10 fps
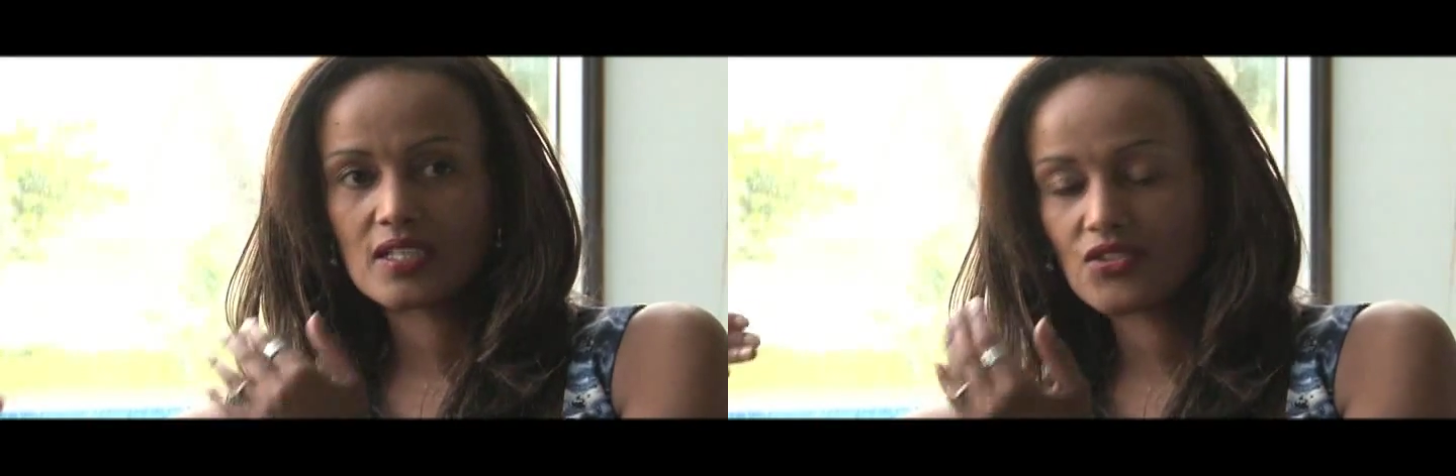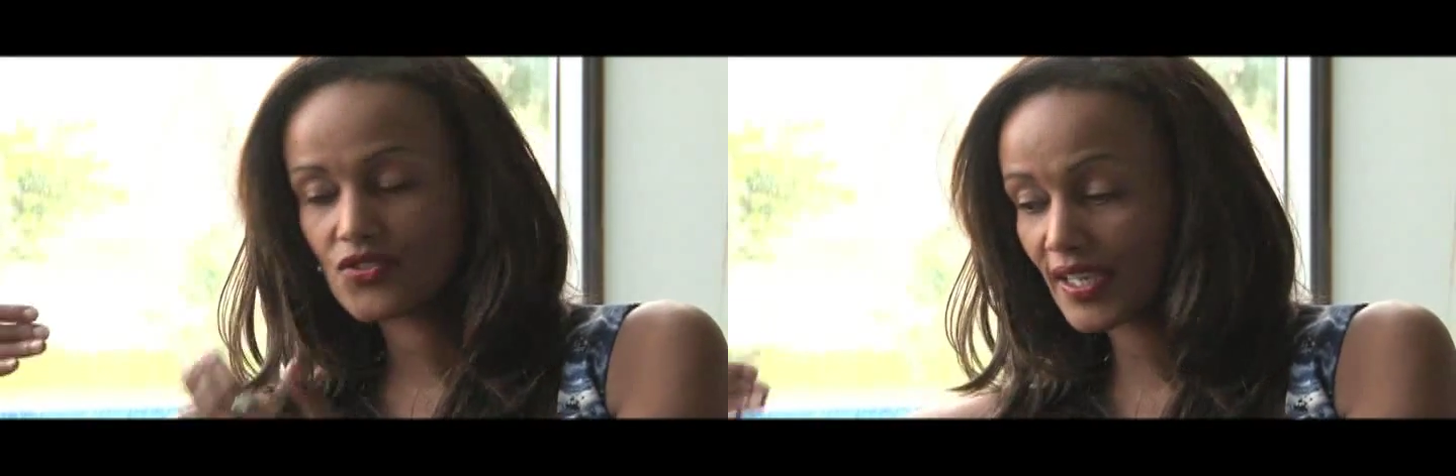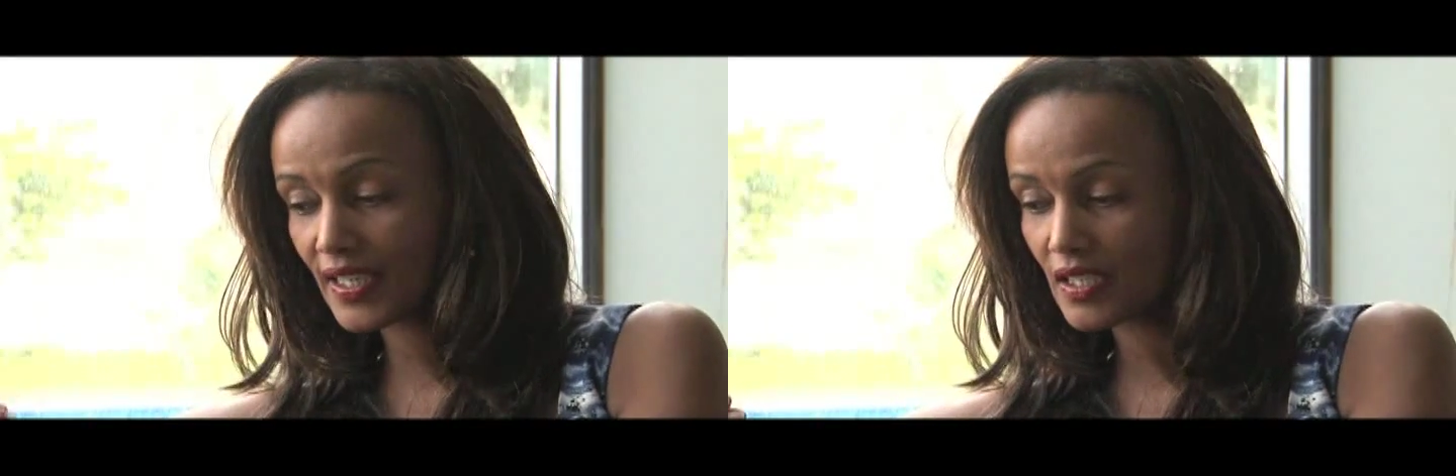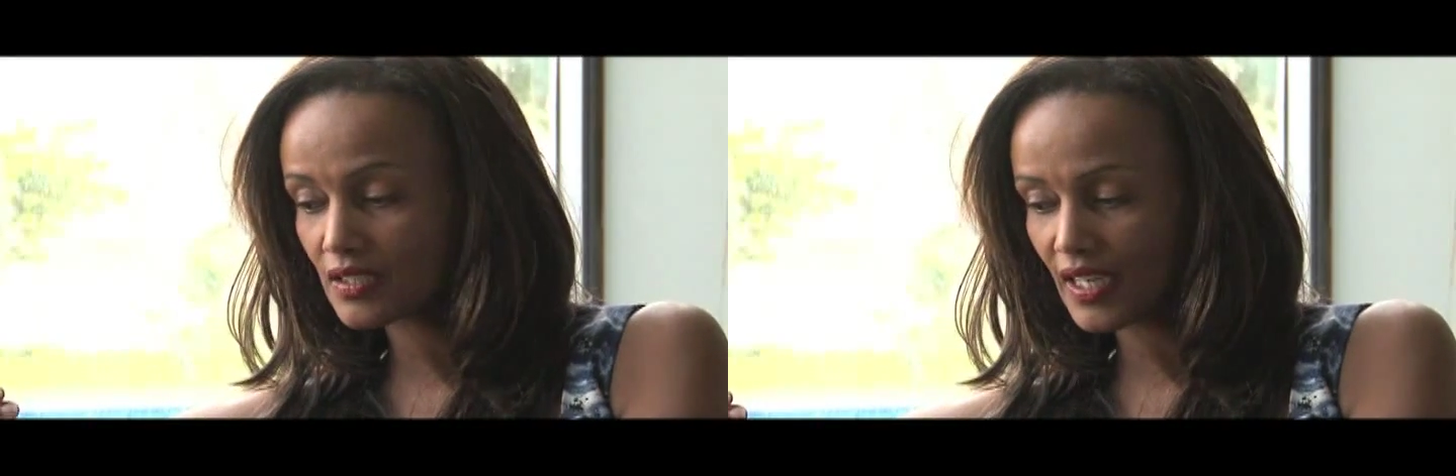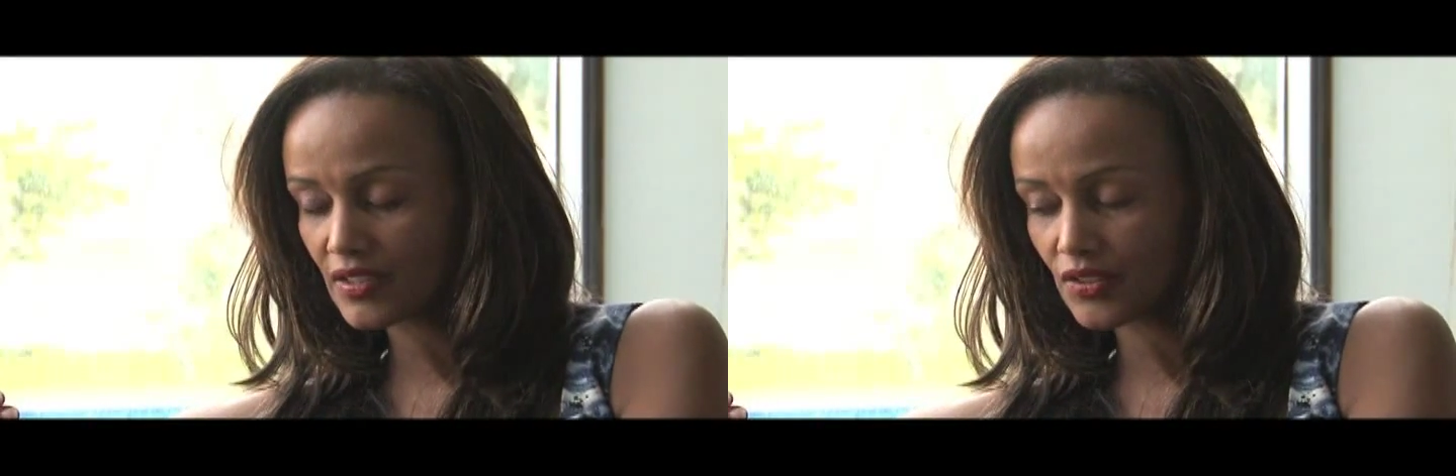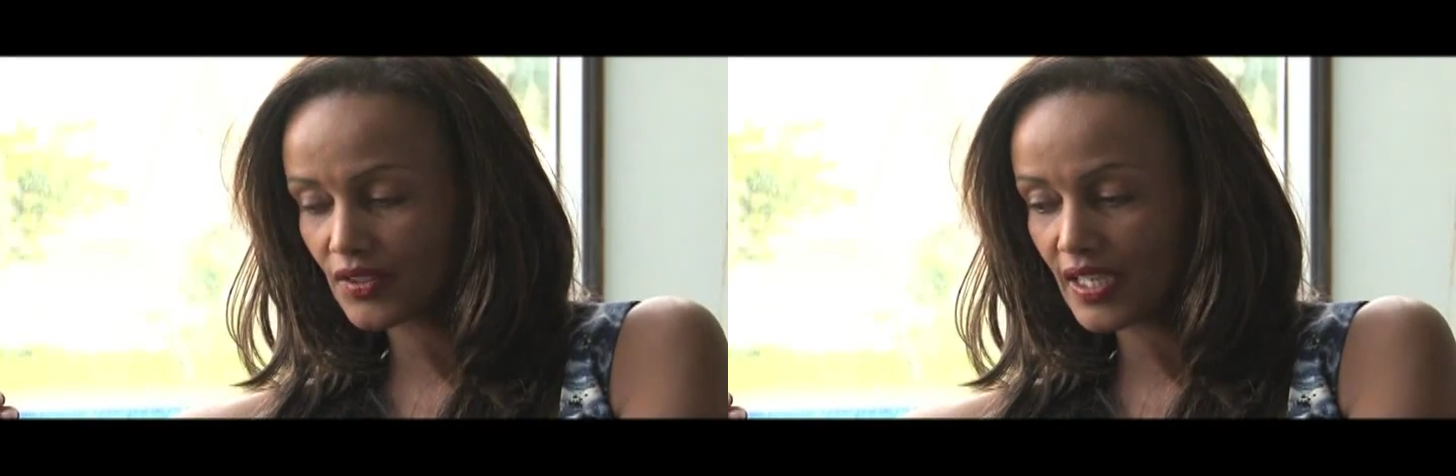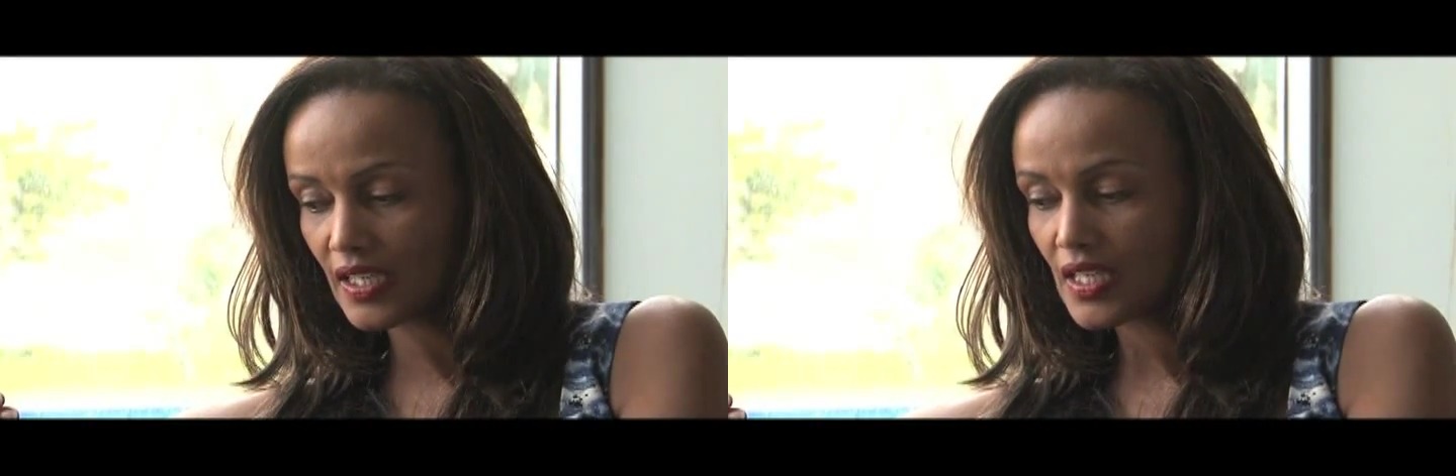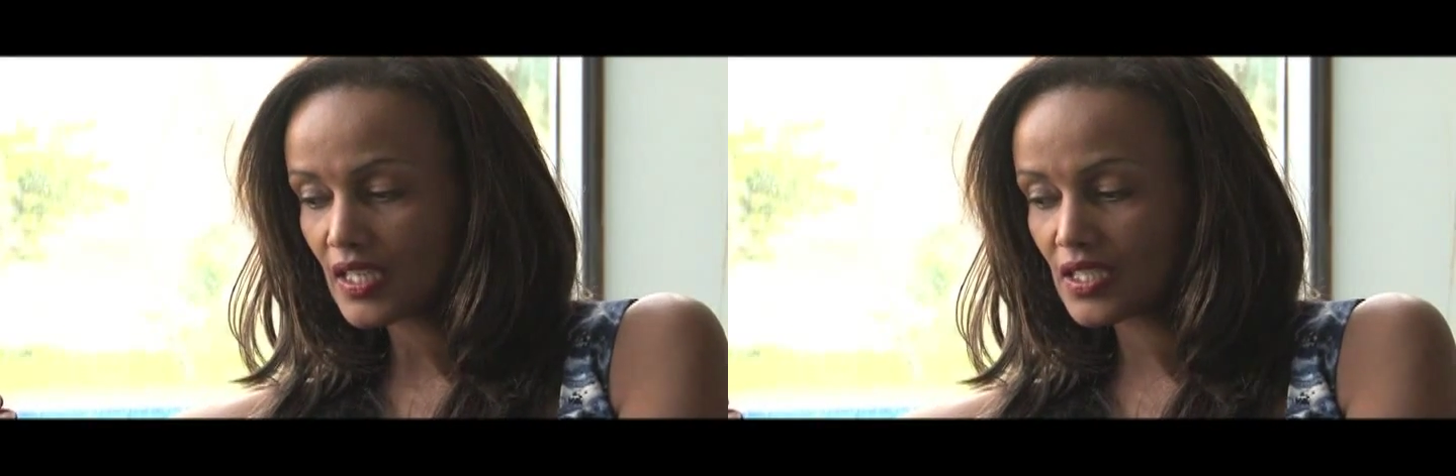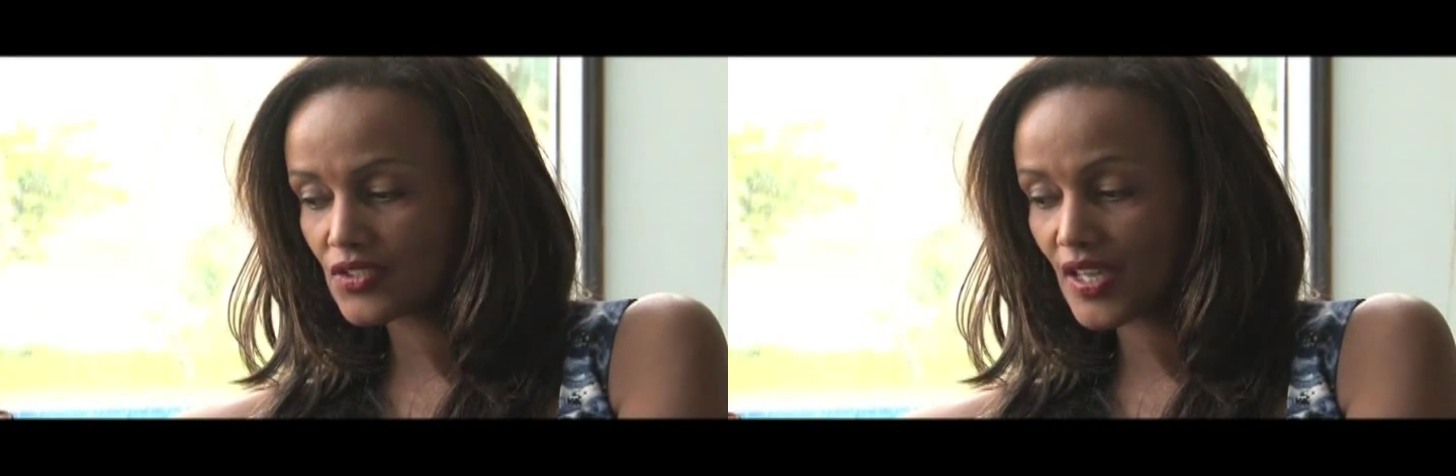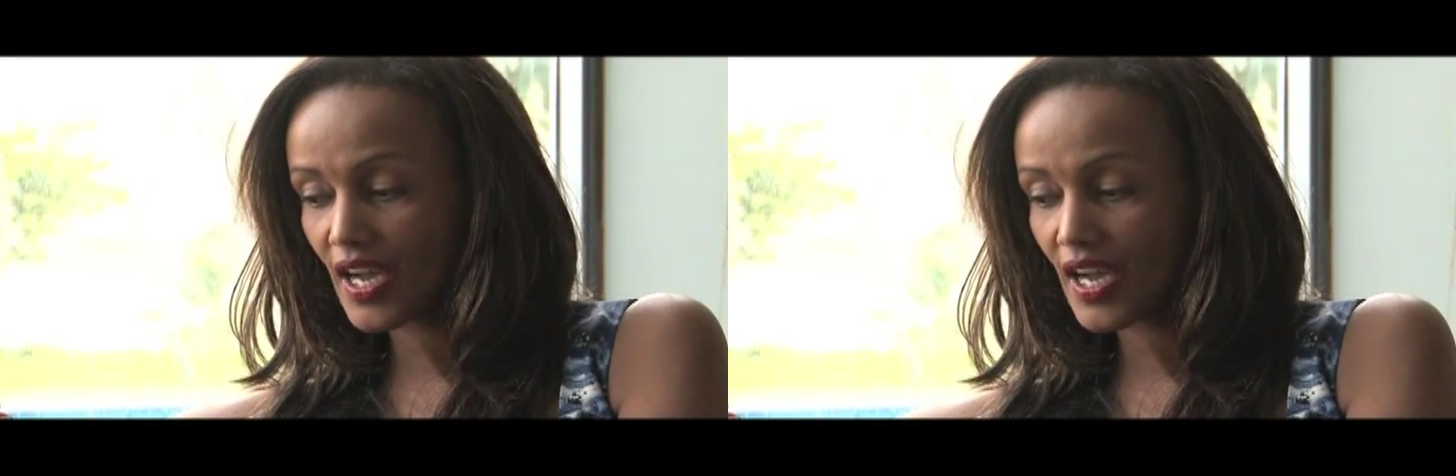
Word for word: And second, the other thing is